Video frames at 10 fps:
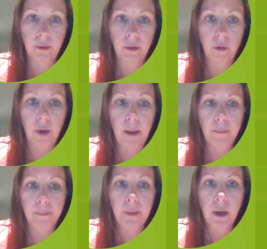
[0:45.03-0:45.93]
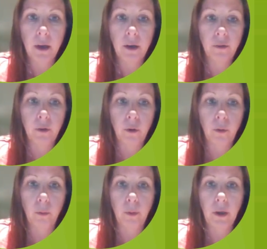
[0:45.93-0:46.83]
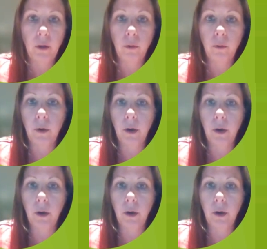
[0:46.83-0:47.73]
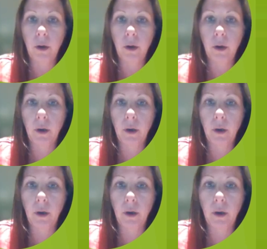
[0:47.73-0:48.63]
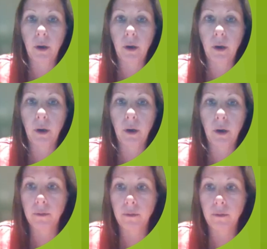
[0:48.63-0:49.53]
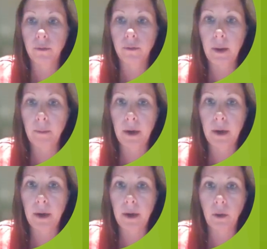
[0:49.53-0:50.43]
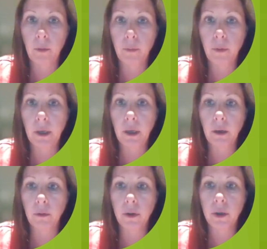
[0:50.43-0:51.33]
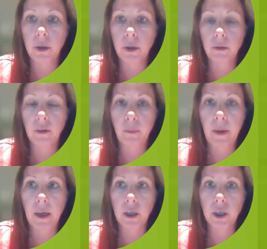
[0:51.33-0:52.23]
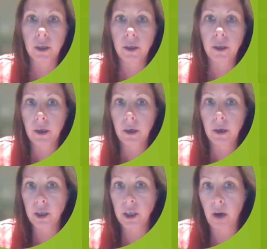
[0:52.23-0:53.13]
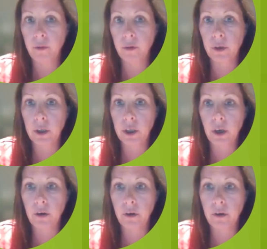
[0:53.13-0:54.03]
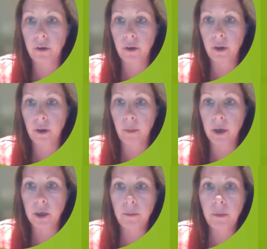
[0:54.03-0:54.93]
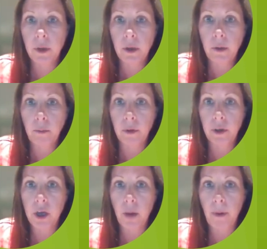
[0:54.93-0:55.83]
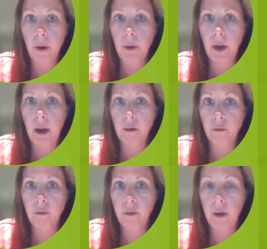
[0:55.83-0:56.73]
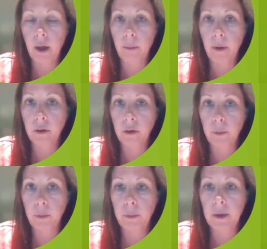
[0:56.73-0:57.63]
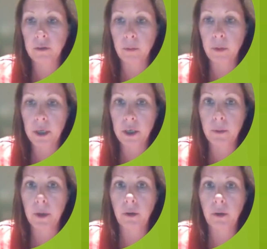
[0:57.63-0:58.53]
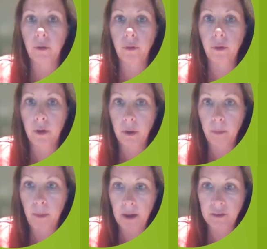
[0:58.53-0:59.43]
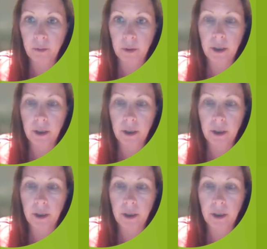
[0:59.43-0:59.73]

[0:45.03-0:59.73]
Okay, so when you select my account from the main menu, it will bring you to this page. Actually, I've screenshotted the bottom, but the top part will have a box for PPS number, date of birth, password.